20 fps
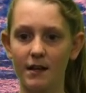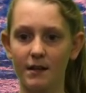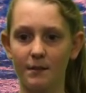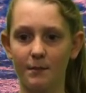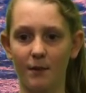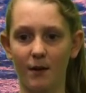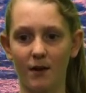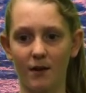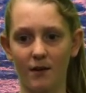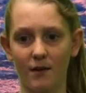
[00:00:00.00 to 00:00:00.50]

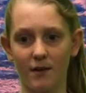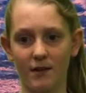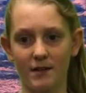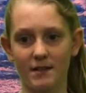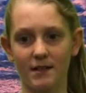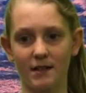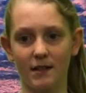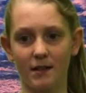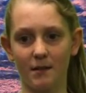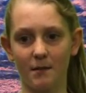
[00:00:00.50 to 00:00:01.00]
Tomorrow,
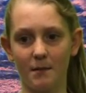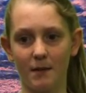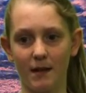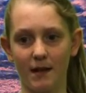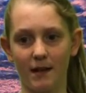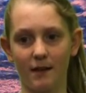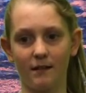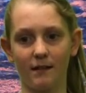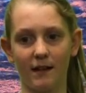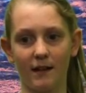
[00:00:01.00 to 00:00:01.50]
it's going to
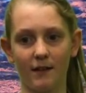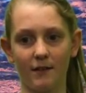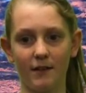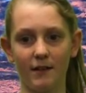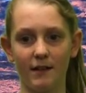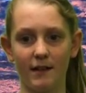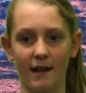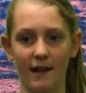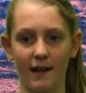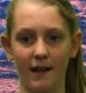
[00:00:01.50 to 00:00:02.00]
be a
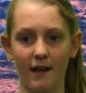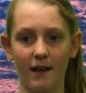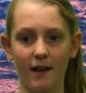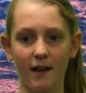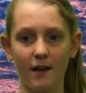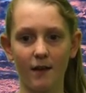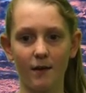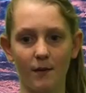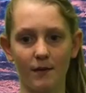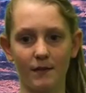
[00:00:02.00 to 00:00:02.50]
cloudy day
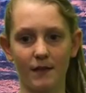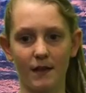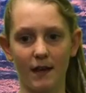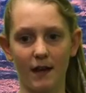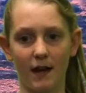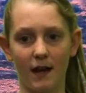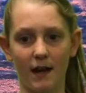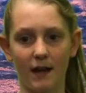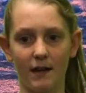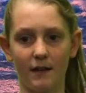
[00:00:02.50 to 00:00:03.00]
with
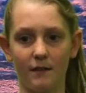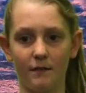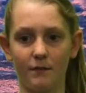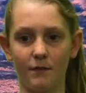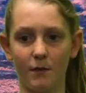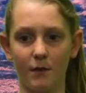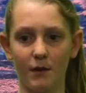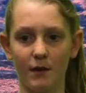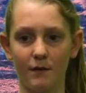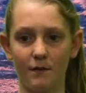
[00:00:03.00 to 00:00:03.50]
a high of
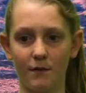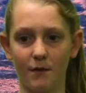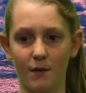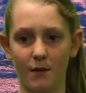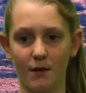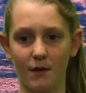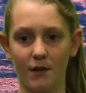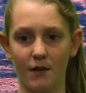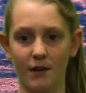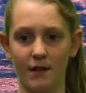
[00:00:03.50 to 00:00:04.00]

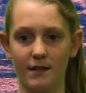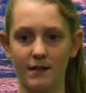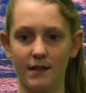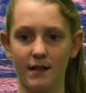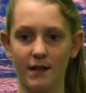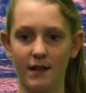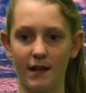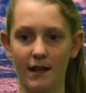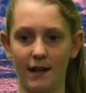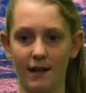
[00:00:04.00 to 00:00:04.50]
44 degrees
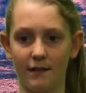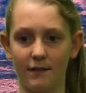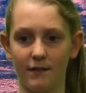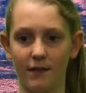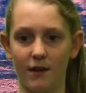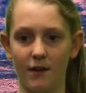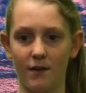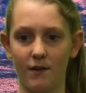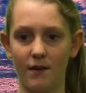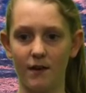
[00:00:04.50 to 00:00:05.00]
and a
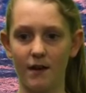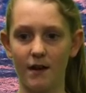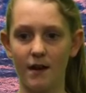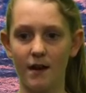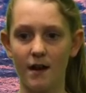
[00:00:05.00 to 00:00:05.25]
low